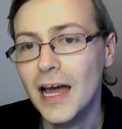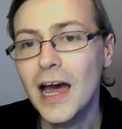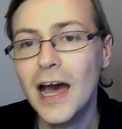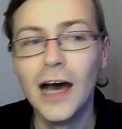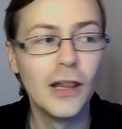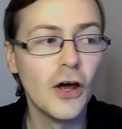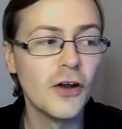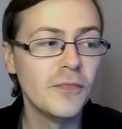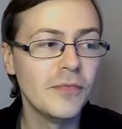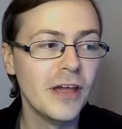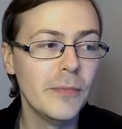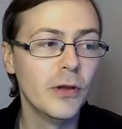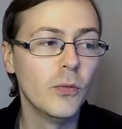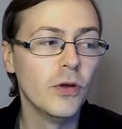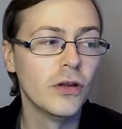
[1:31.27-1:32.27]
A lot of
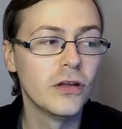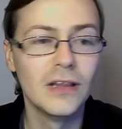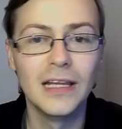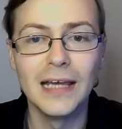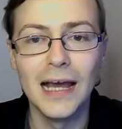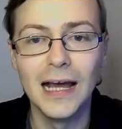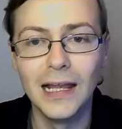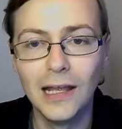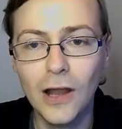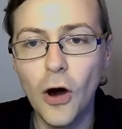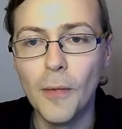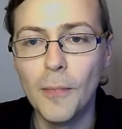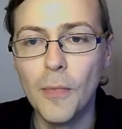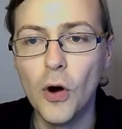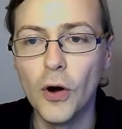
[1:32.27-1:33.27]
people were suddenly a lot
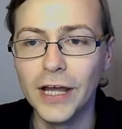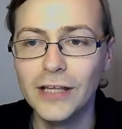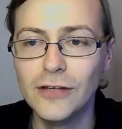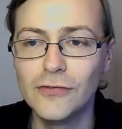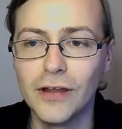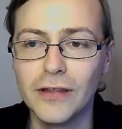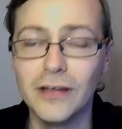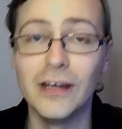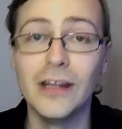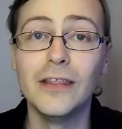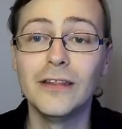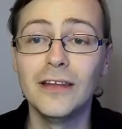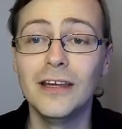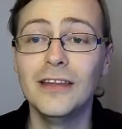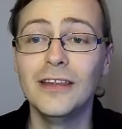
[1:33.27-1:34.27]
more interested in
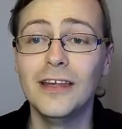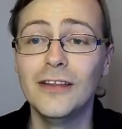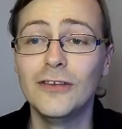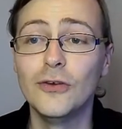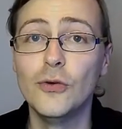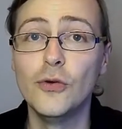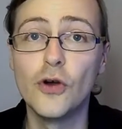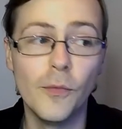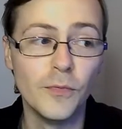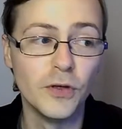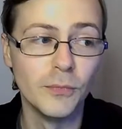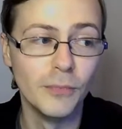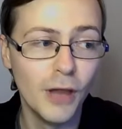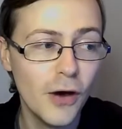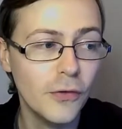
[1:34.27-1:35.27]
seeing these two come to
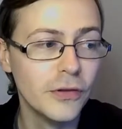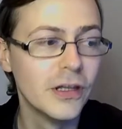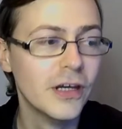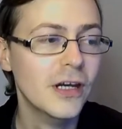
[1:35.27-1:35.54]
blows